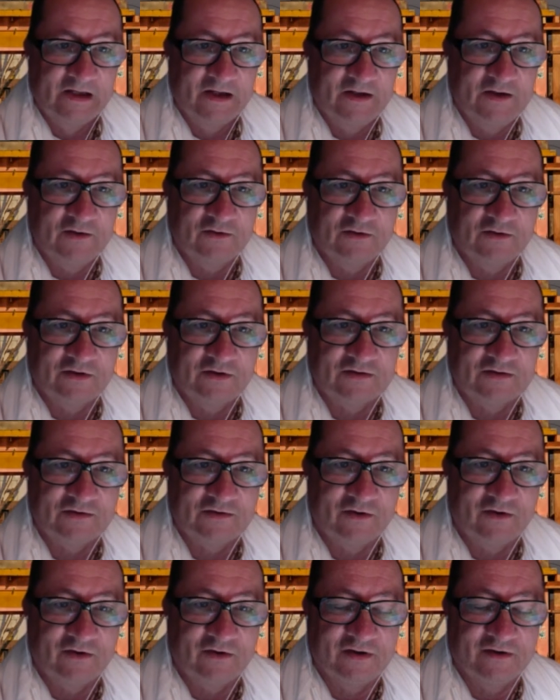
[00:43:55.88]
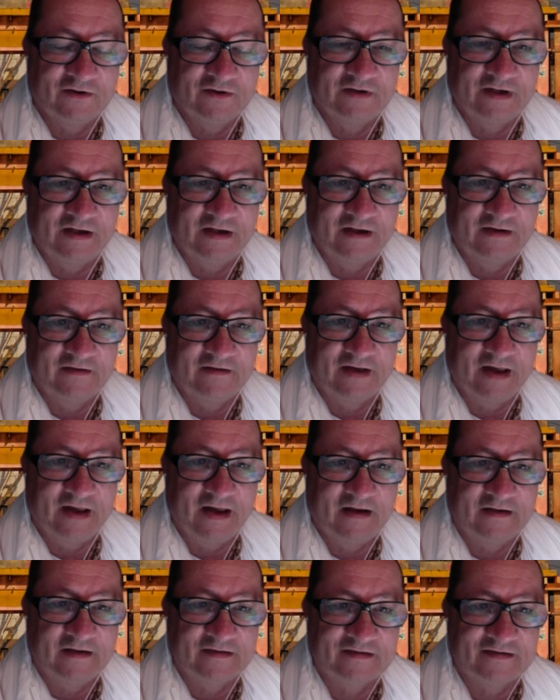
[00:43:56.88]
you know the story of the
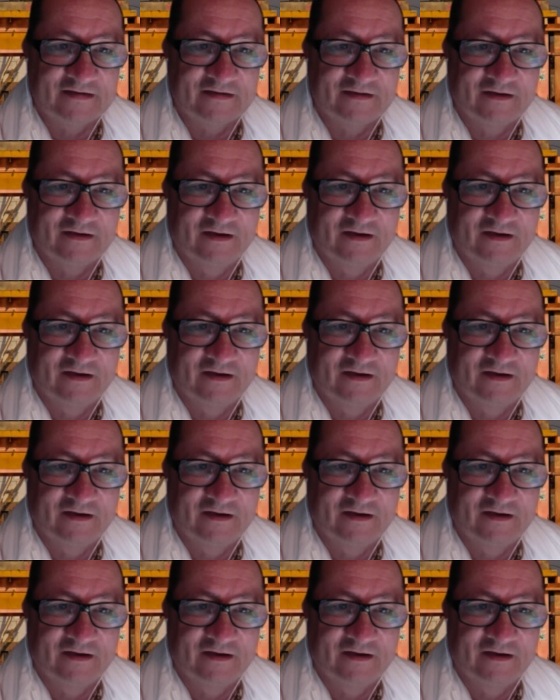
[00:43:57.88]
ass,